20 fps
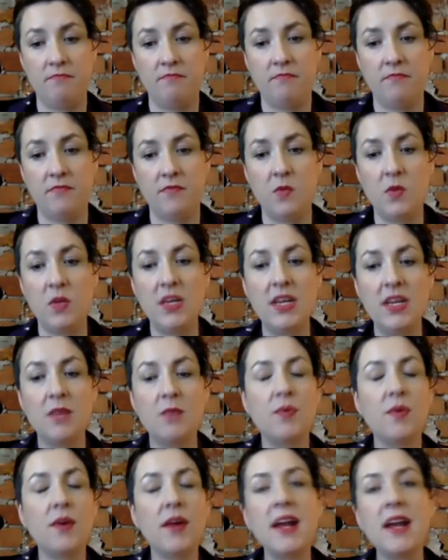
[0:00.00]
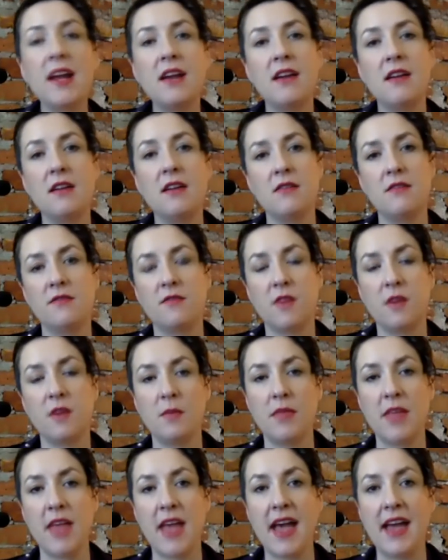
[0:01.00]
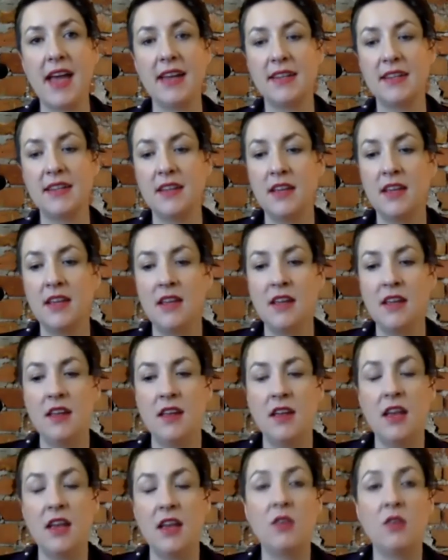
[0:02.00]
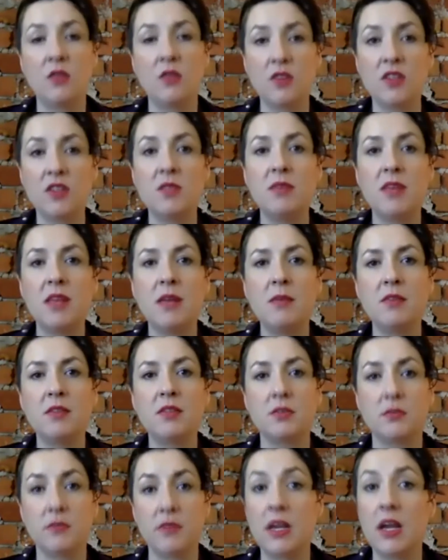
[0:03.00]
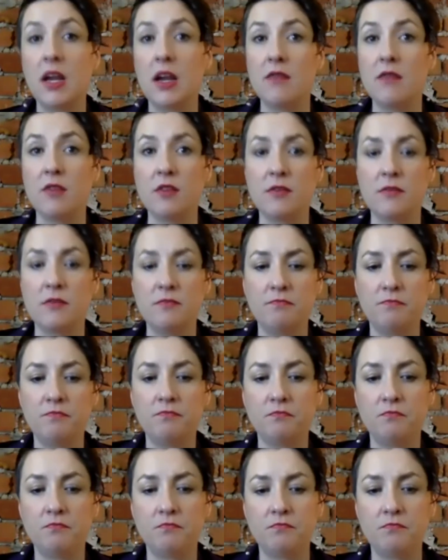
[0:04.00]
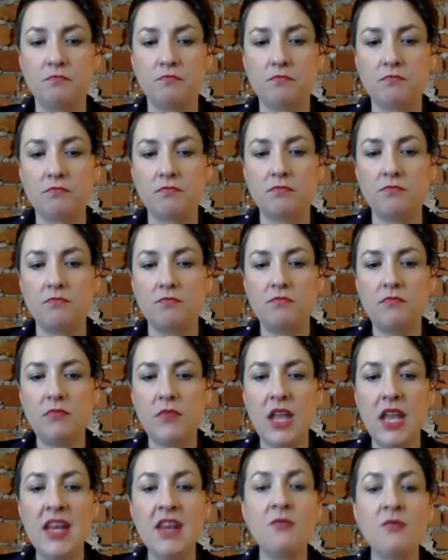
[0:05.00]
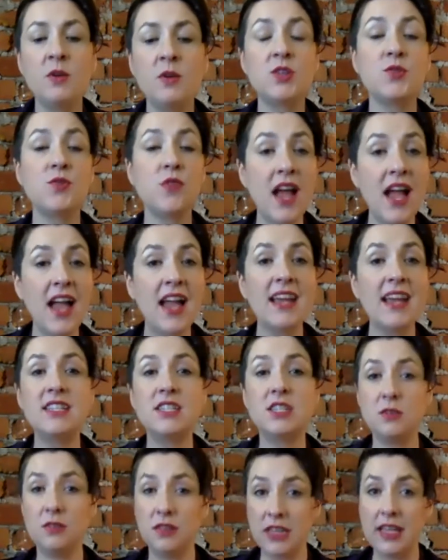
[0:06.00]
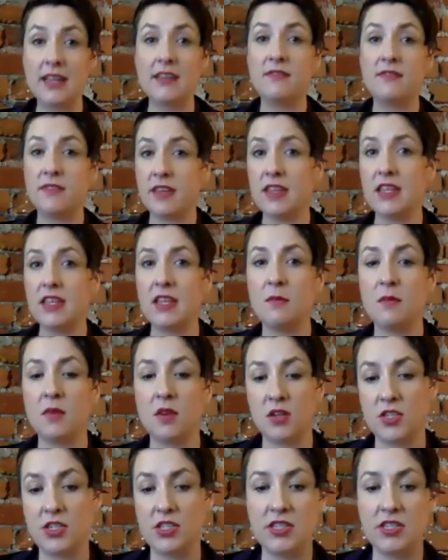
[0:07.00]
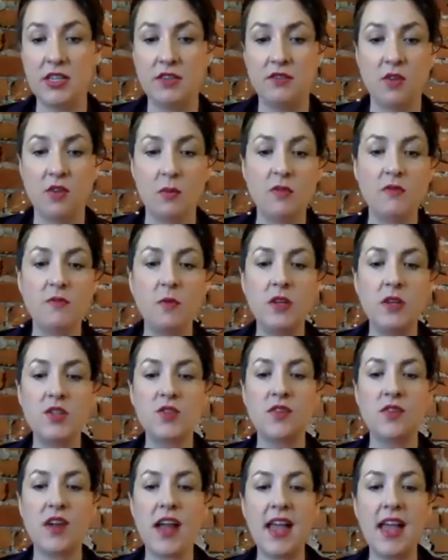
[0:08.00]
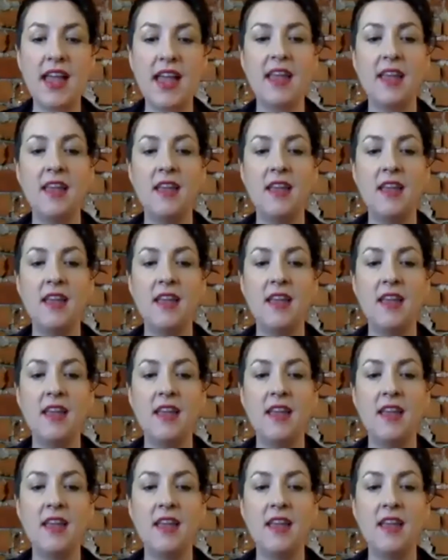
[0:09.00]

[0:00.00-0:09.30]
We need a break from that in order to be able to recover. And if we try to live in the emergency room, if we try